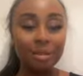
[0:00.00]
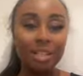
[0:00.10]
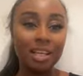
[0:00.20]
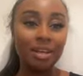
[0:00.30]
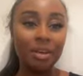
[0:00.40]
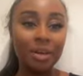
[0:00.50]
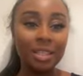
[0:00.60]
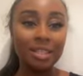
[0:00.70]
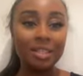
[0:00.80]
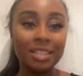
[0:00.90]
because I
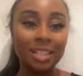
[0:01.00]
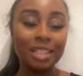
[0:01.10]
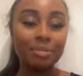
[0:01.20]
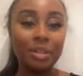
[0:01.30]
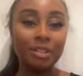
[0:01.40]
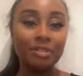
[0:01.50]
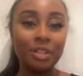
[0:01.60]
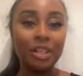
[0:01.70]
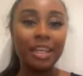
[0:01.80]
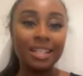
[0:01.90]
know you said it's been a
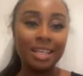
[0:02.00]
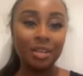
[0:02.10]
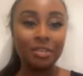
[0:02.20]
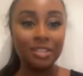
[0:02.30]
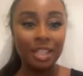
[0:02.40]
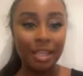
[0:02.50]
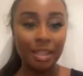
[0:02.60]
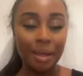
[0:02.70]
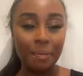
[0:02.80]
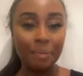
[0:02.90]
few years that you've
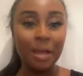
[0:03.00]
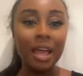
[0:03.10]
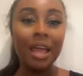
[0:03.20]
seen them.